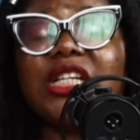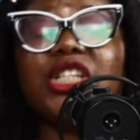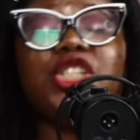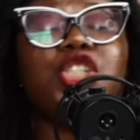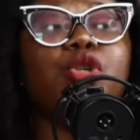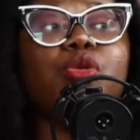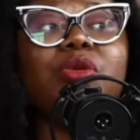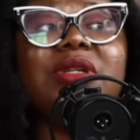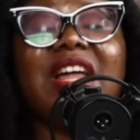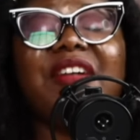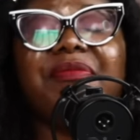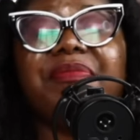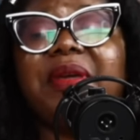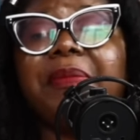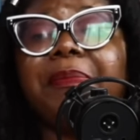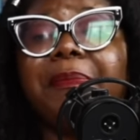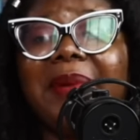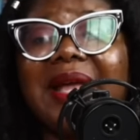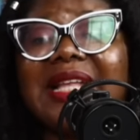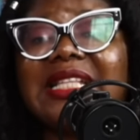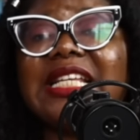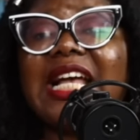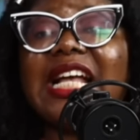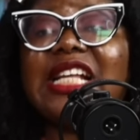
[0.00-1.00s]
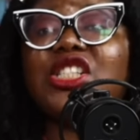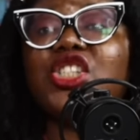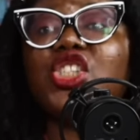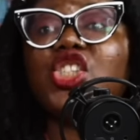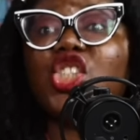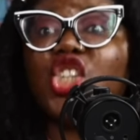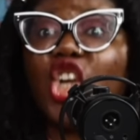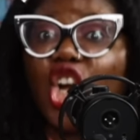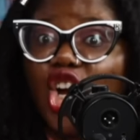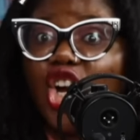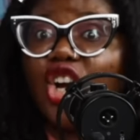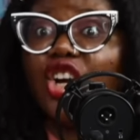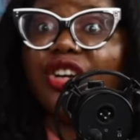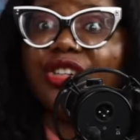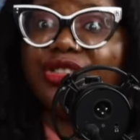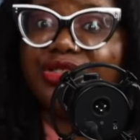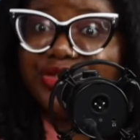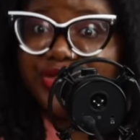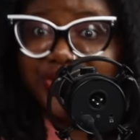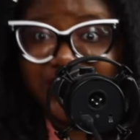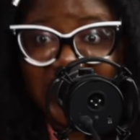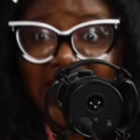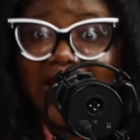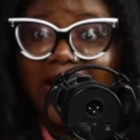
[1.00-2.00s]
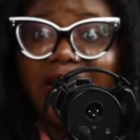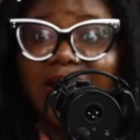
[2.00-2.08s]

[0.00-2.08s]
She would have been better served